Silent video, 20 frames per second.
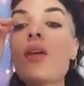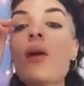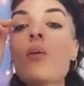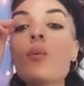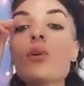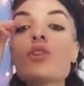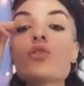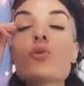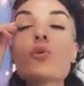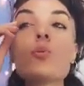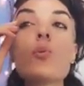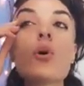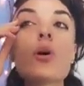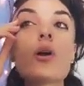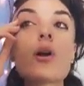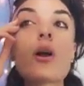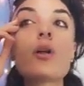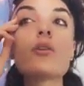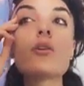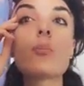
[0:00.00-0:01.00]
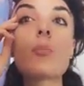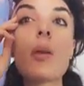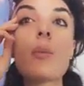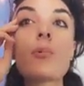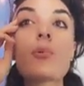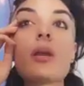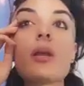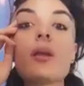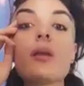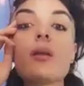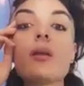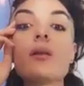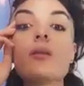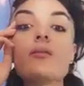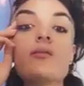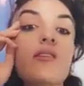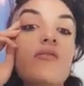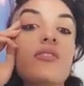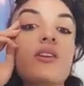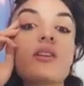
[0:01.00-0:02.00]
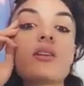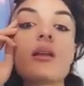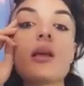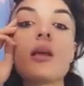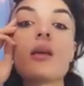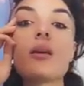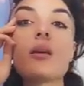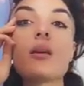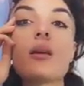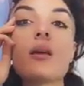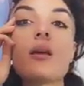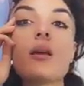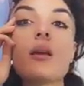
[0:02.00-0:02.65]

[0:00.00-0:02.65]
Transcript: then we should work on your memory, definitely. Mm-hmm.